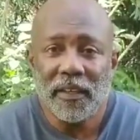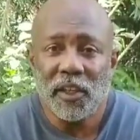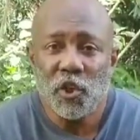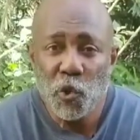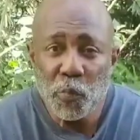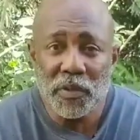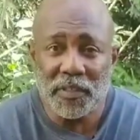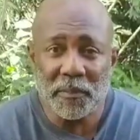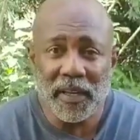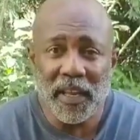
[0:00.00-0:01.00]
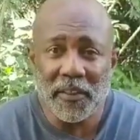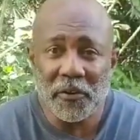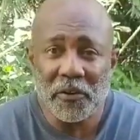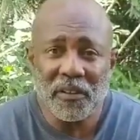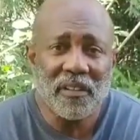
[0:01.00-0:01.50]
You put something
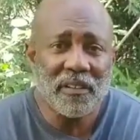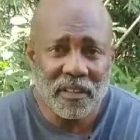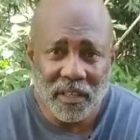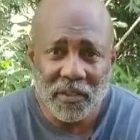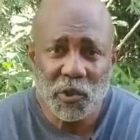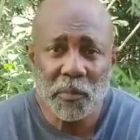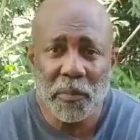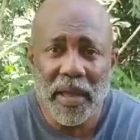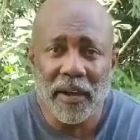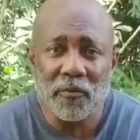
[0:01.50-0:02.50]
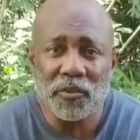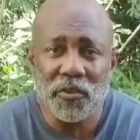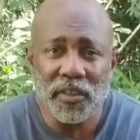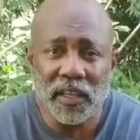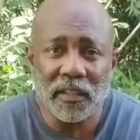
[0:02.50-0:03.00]
together, shoot me back what you think.